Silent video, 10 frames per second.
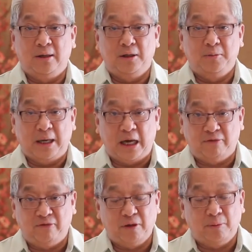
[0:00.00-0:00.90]
in
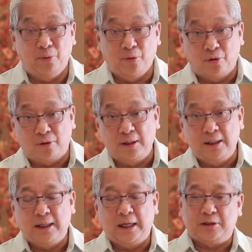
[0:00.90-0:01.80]
behalf of the poor,
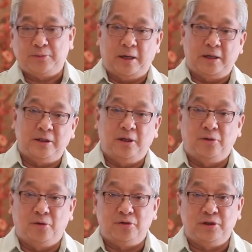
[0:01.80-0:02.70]
especially
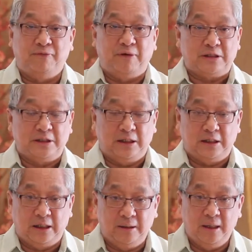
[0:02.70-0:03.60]
those
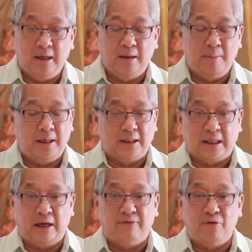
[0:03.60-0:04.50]
devastated by the
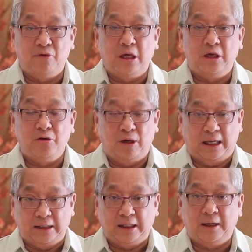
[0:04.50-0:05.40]
typhoon
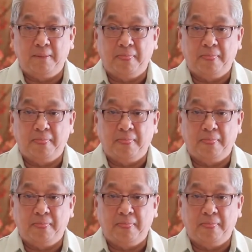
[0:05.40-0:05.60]
Yolanda.